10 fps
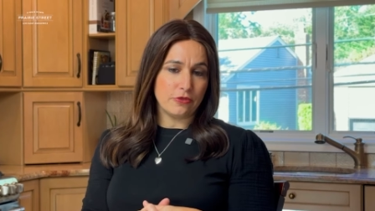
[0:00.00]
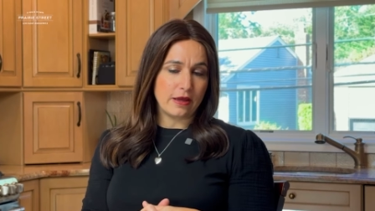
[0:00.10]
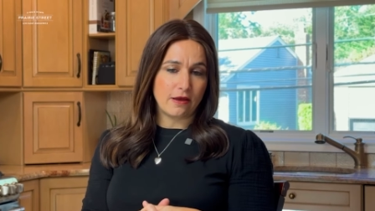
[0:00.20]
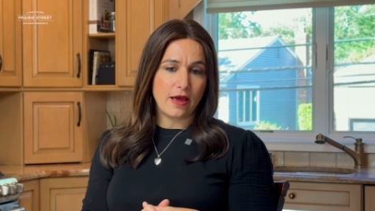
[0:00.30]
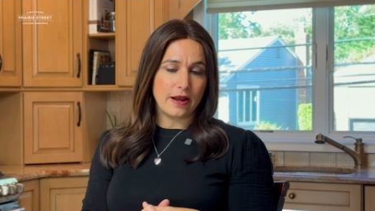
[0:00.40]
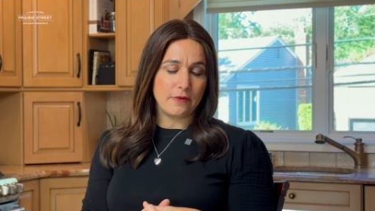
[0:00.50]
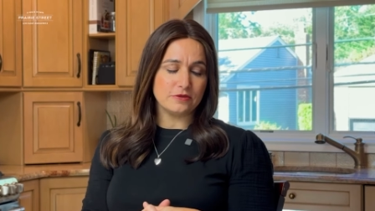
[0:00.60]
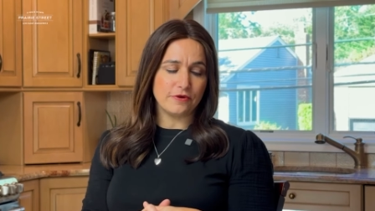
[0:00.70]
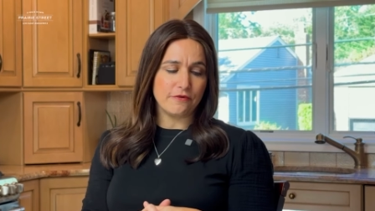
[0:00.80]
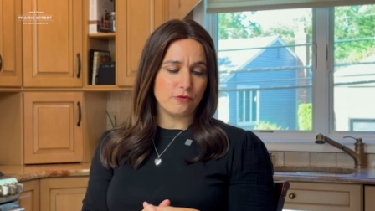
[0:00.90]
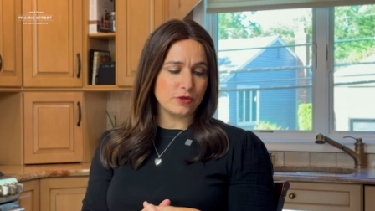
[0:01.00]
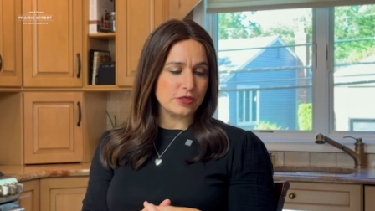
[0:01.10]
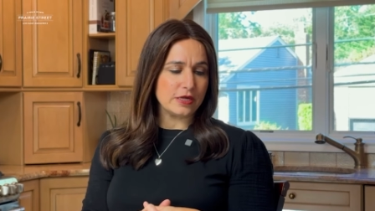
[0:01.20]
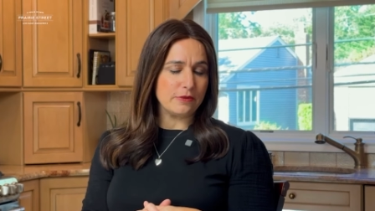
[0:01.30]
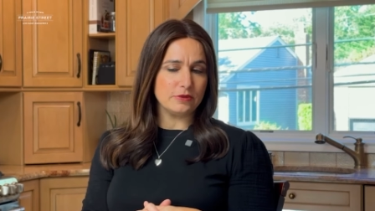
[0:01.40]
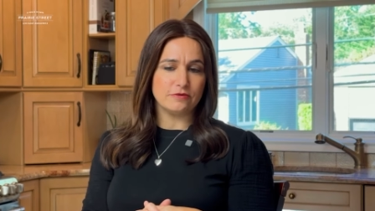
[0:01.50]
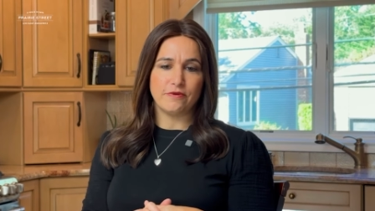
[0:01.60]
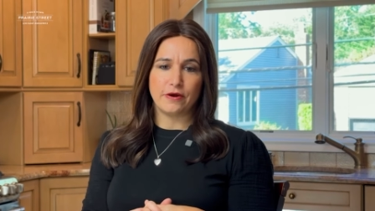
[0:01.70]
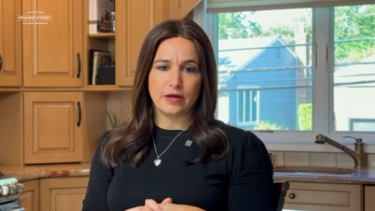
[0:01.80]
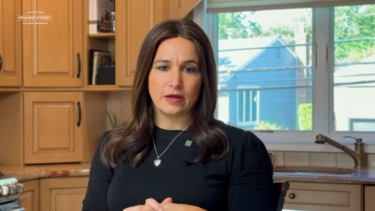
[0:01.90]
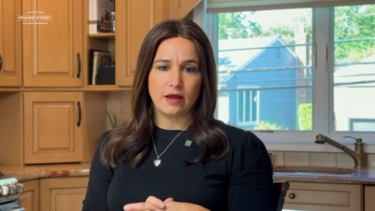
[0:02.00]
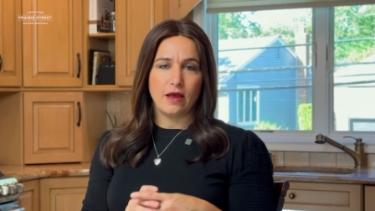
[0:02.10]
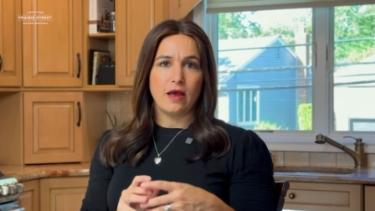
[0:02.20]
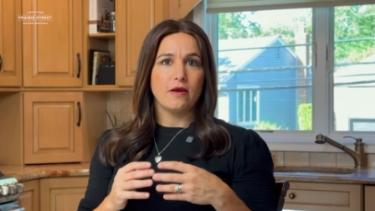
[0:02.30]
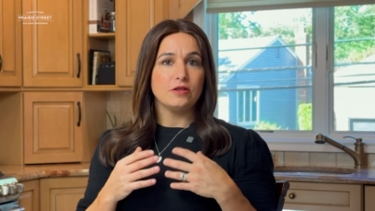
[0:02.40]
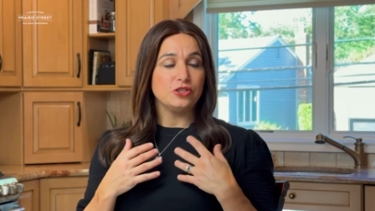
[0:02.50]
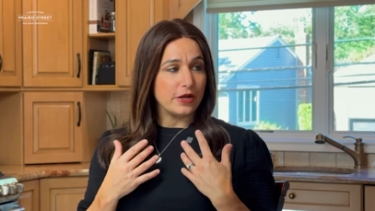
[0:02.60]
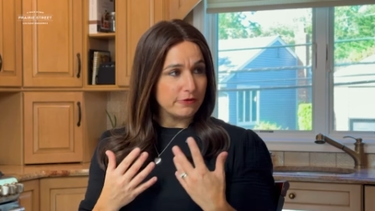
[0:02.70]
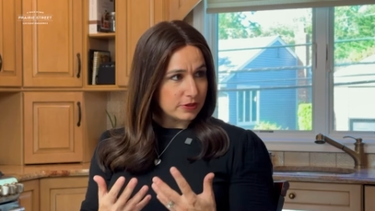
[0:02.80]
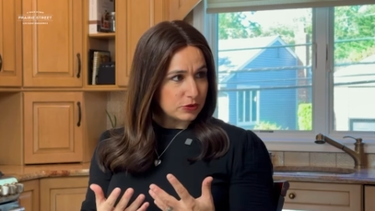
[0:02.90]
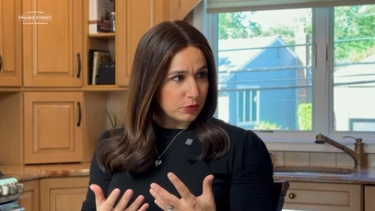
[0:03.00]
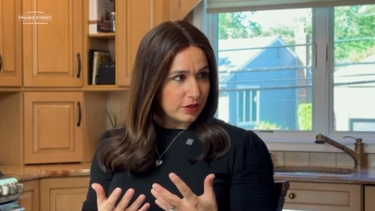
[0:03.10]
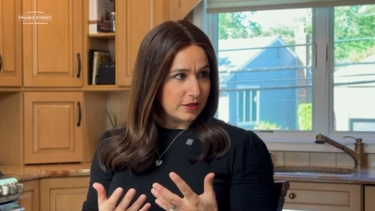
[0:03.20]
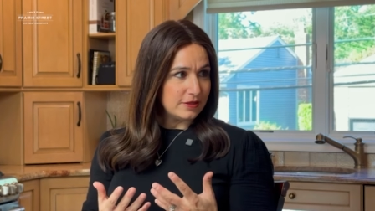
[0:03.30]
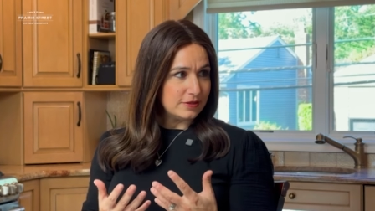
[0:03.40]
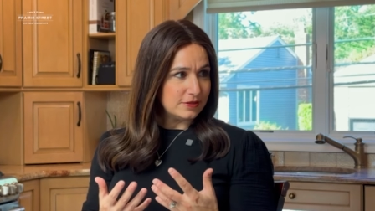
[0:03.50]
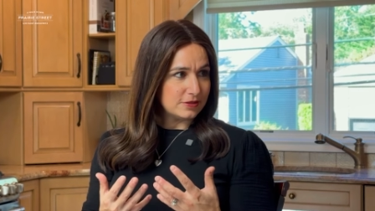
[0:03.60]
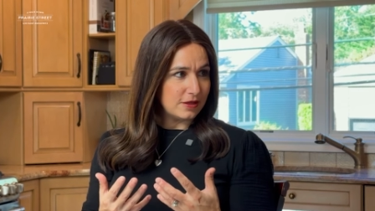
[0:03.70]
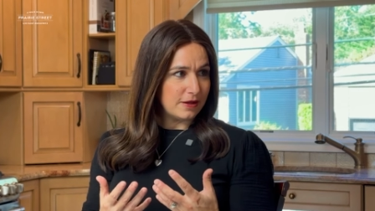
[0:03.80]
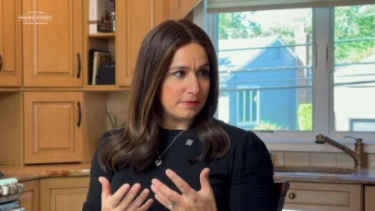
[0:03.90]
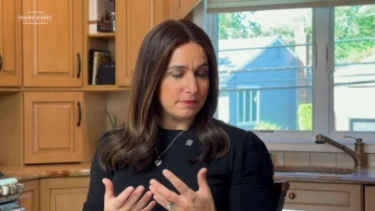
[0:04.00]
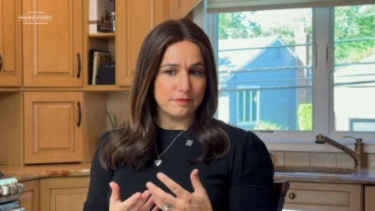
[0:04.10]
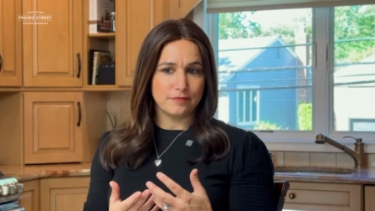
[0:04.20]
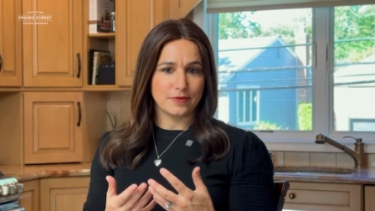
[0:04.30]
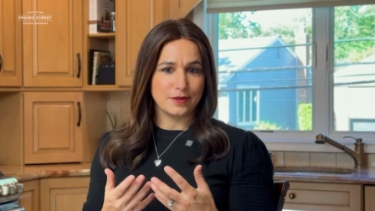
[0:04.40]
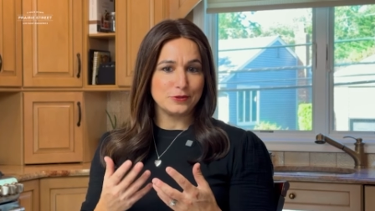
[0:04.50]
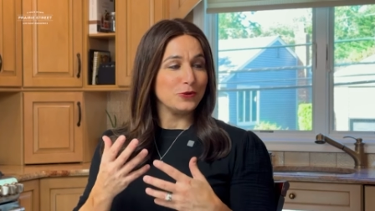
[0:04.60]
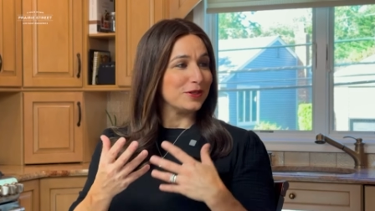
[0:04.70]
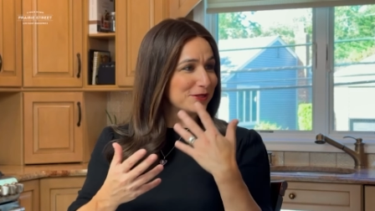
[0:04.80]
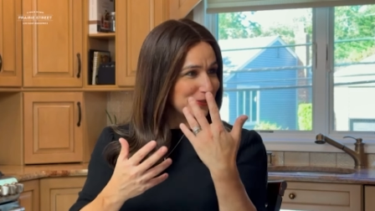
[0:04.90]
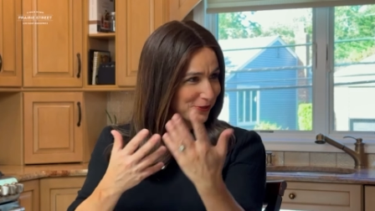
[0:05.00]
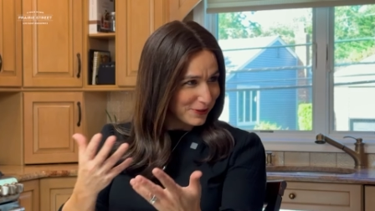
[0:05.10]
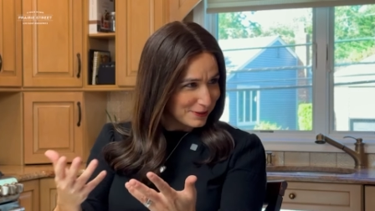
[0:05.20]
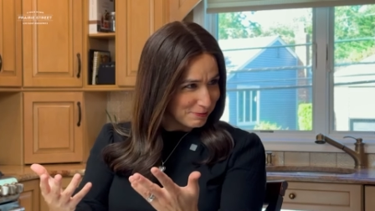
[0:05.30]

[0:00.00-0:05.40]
thank God I was very fortunate. He was very generous with his um, tutelage, so to